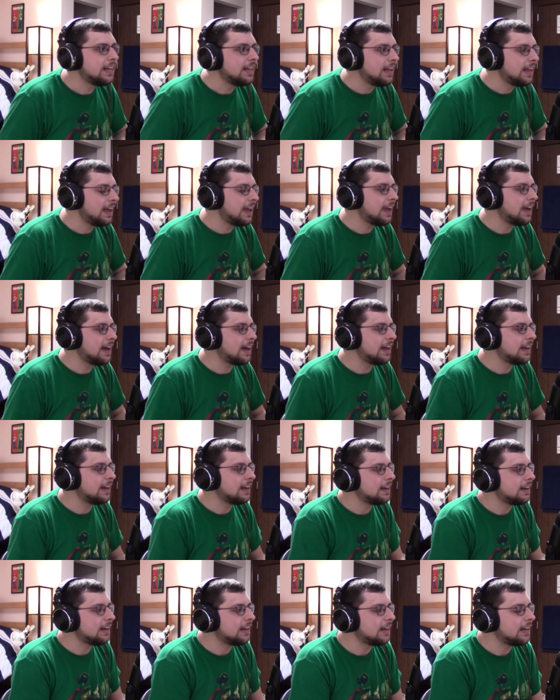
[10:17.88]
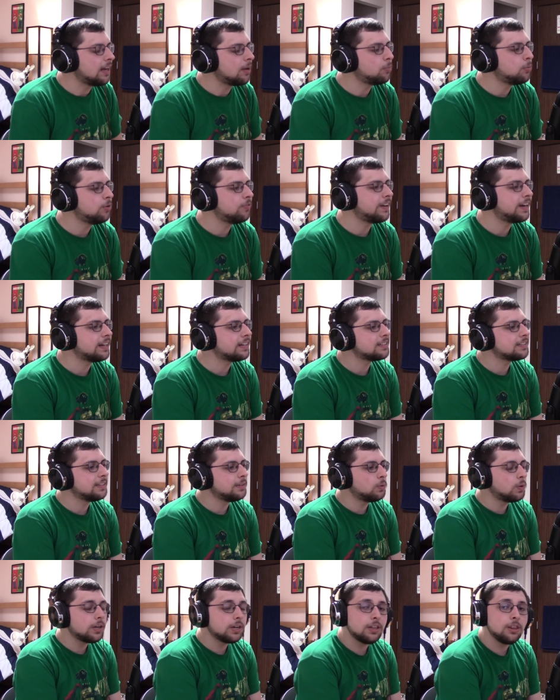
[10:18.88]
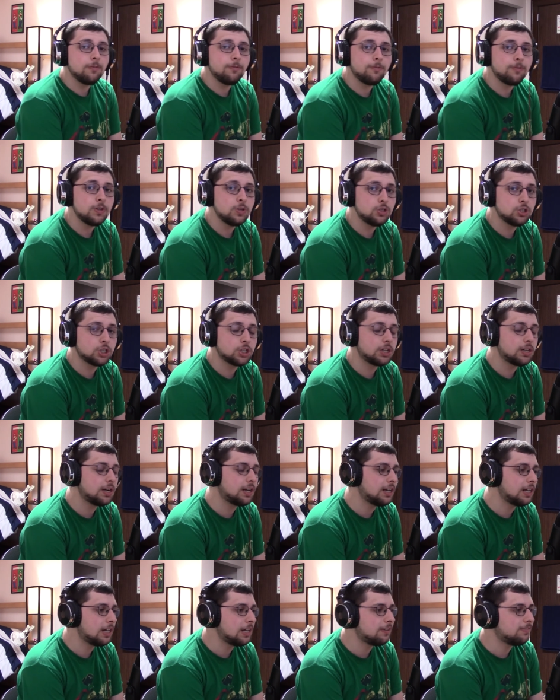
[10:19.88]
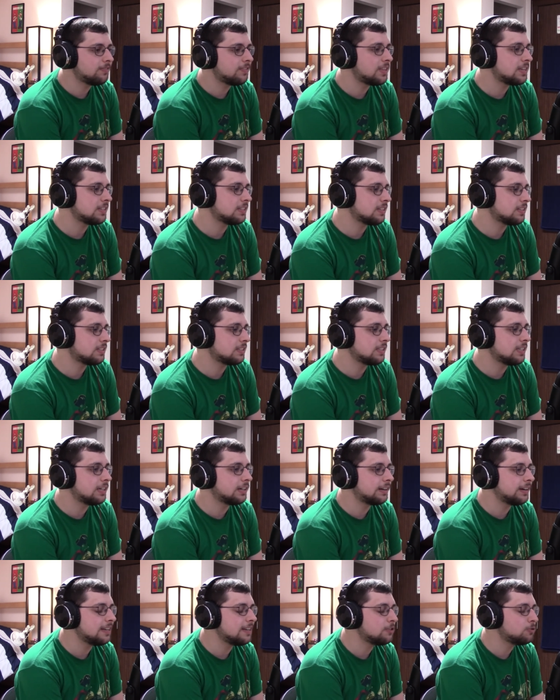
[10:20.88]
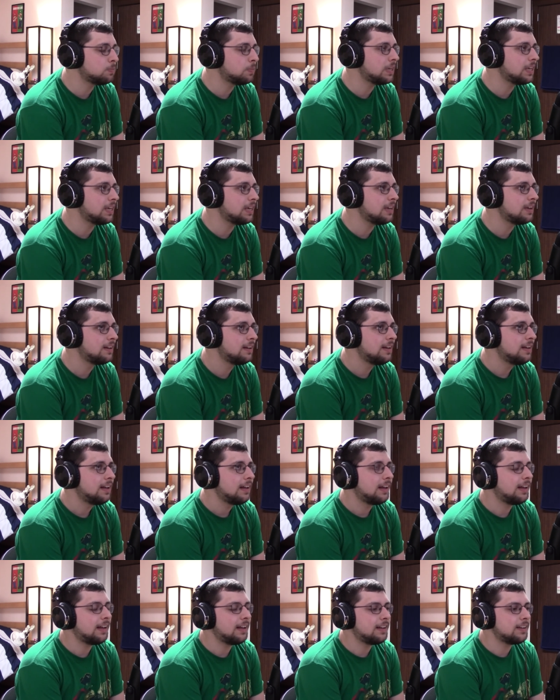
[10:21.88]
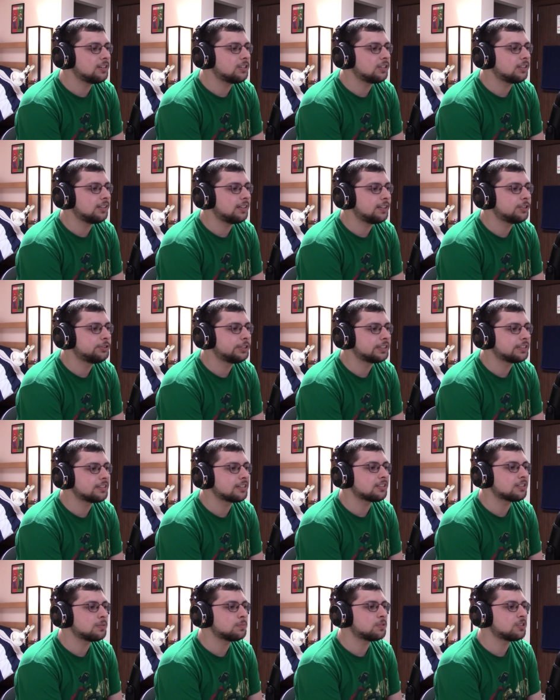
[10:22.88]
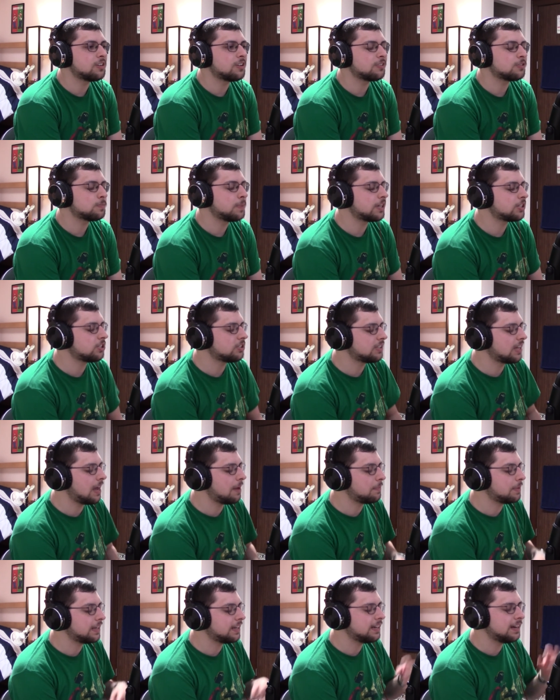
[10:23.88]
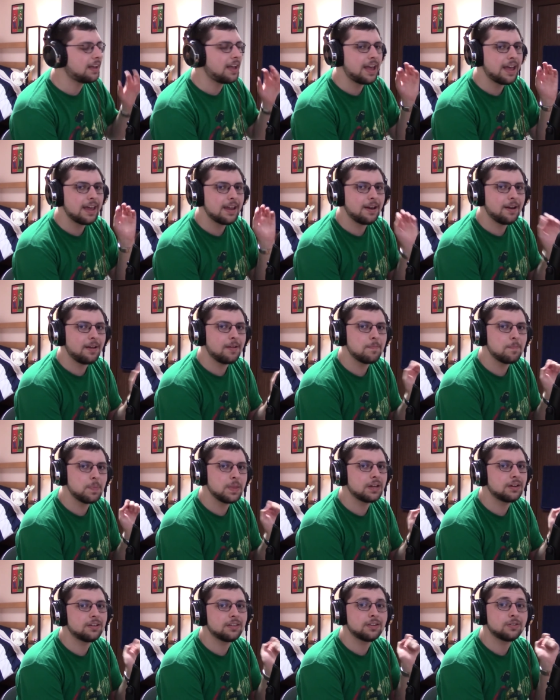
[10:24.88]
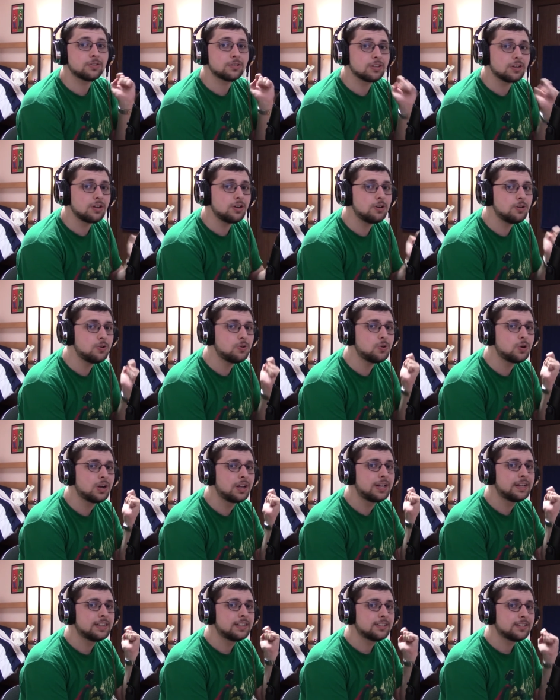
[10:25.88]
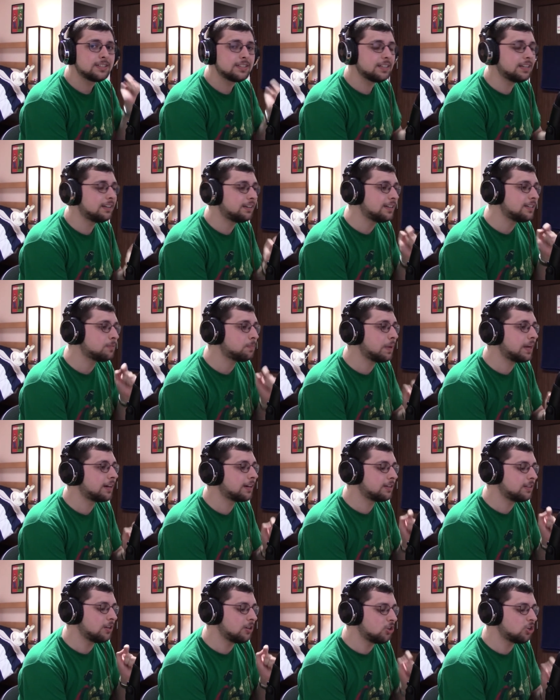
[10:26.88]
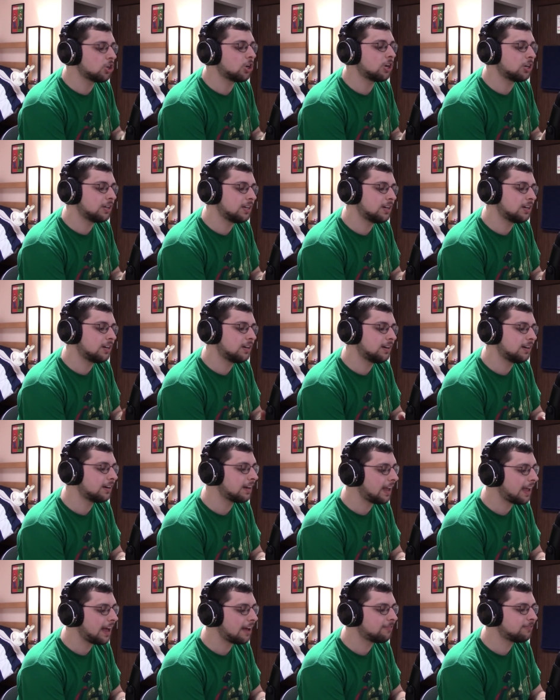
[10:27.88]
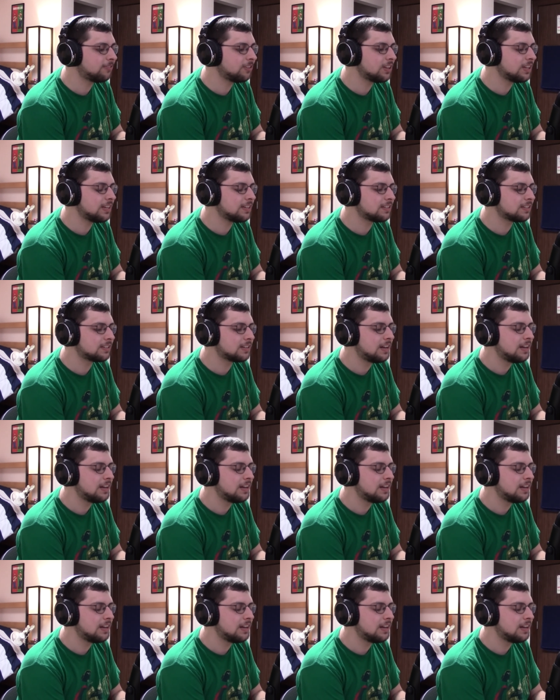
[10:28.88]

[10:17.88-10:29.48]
and move on to see what could the future of this series be until addressing some sort of special topic. And you know, there was no series better than Donkey Kong to have for this.